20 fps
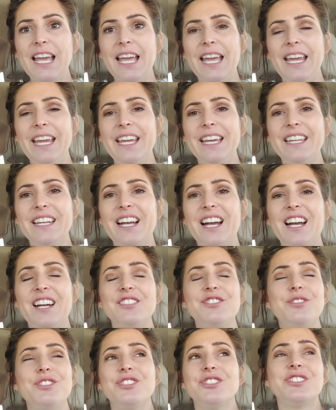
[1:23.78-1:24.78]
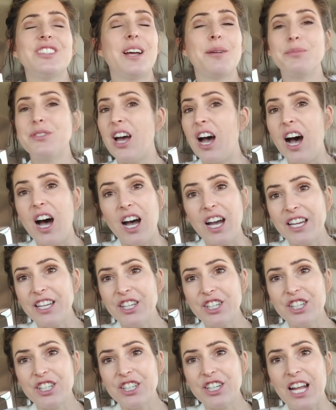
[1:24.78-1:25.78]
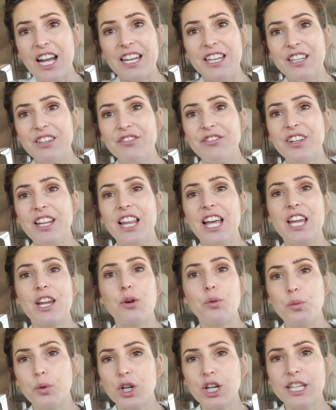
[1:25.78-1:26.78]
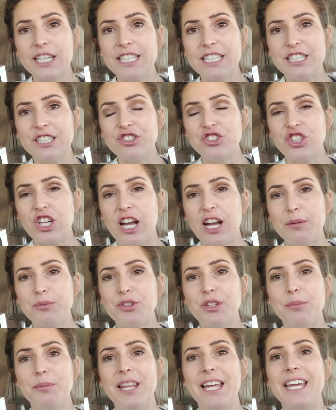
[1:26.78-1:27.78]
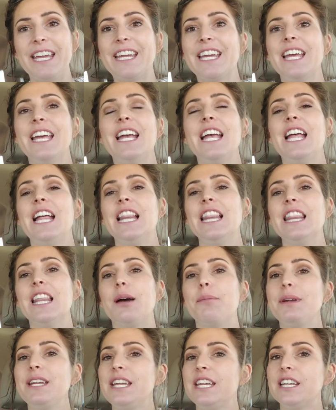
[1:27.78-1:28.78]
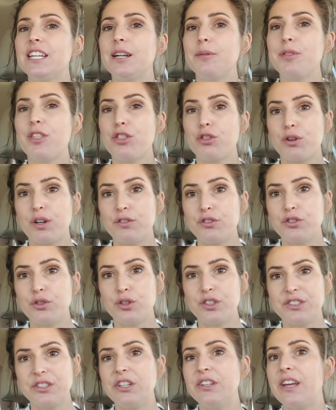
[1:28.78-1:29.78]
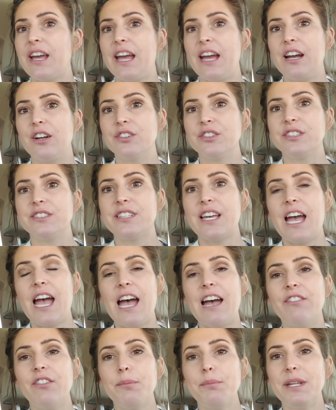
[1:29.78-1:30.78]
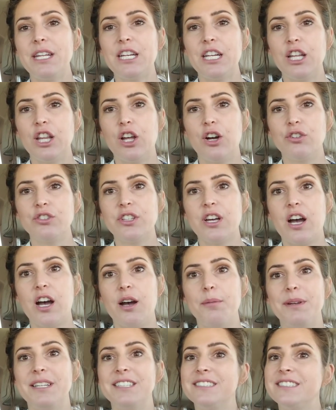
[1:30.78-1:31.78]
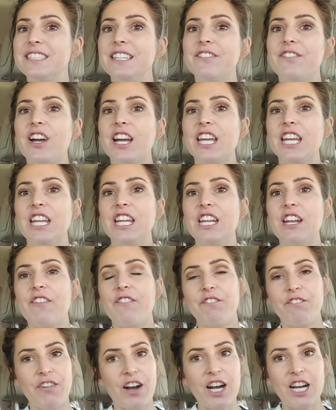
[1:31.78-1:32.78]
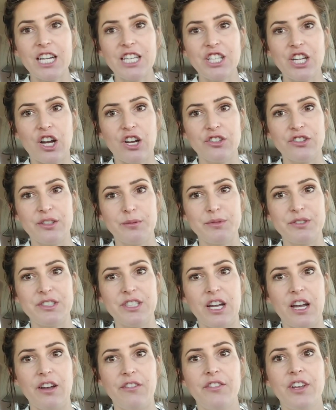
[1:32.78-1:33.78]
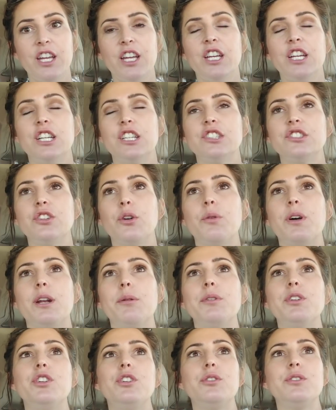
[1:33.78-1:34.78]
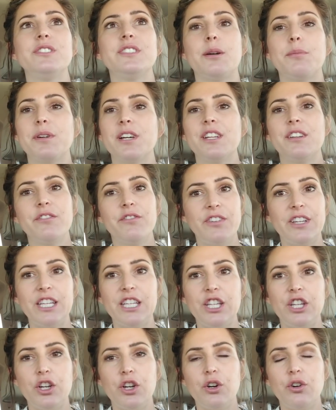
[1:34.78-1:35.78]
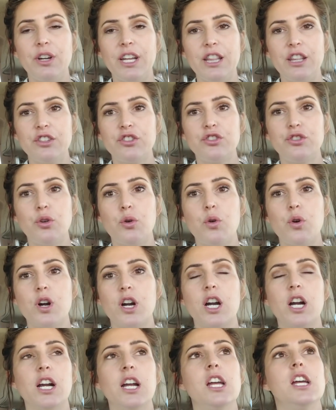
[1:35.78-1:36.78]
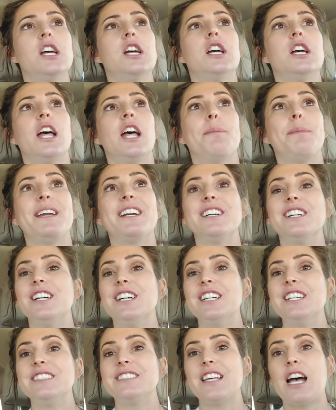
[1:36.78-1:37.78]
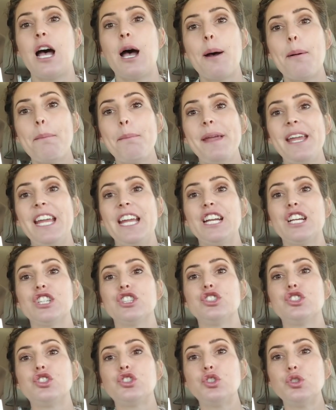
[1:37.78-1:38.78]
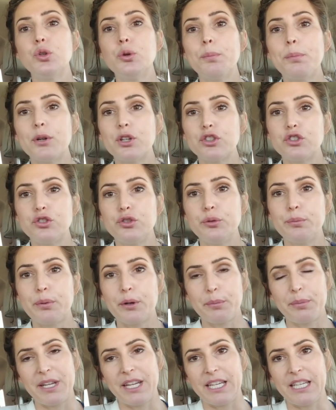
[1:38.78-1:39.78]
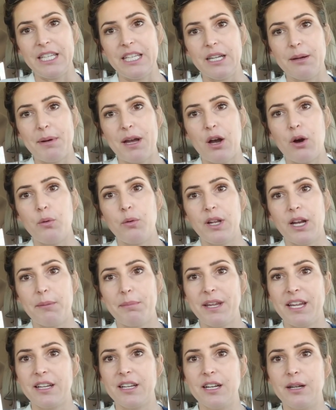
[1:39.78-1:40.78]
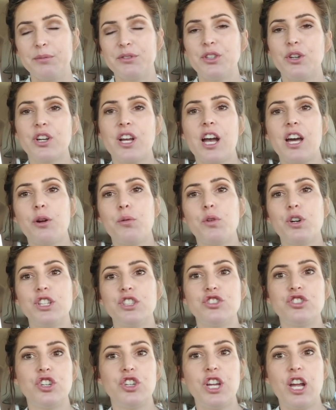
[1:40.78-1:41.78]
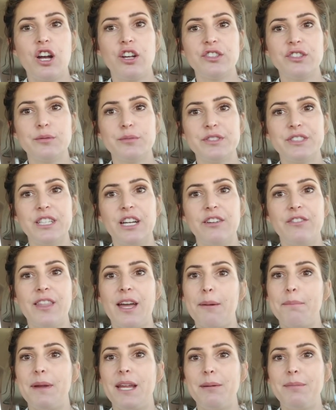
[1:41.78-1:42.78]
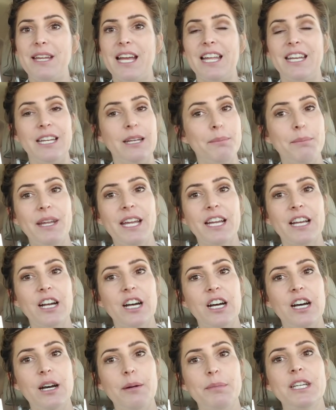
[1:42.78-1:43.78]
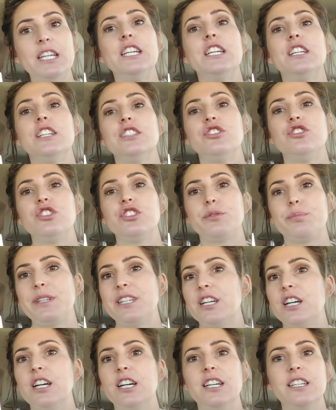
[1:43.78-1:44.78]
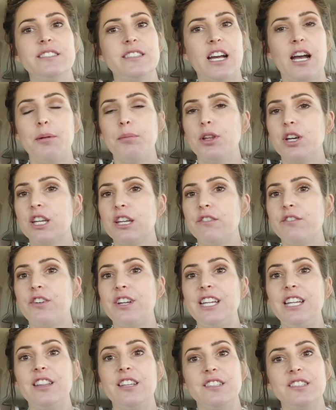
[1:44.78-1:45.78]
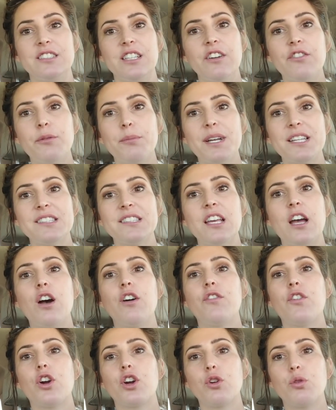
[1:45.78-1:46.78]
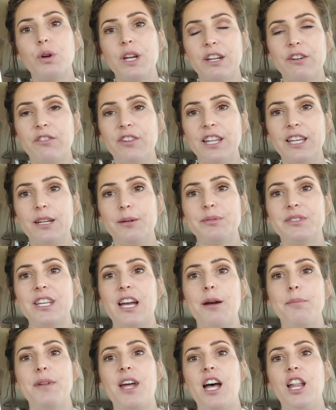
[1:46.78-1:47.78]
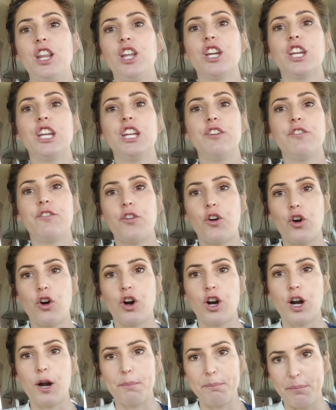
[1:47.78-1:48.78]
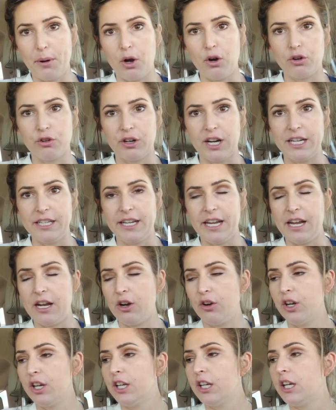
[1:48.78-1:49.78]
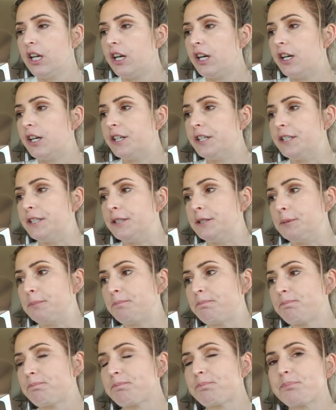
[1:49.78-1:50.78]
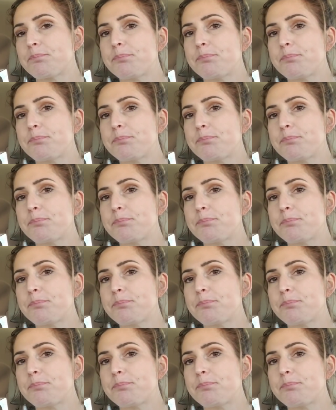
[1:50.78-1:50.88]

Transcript: And I just, I'm tired. I didn't feel like working in the shop. So I'm like, let me hit up the thrift stores in town since I haven't been in a long time and see if I can find y'all some stuff. So what I'm going to do is I'm going to video in the store because I'm being super, super picky about what I pick up. So I kind of want to show y'all some stuff that maybe I didn't pick up just because I'm looking for either stuff for myself or quick flips. I'm not looking for bulk right now. Um,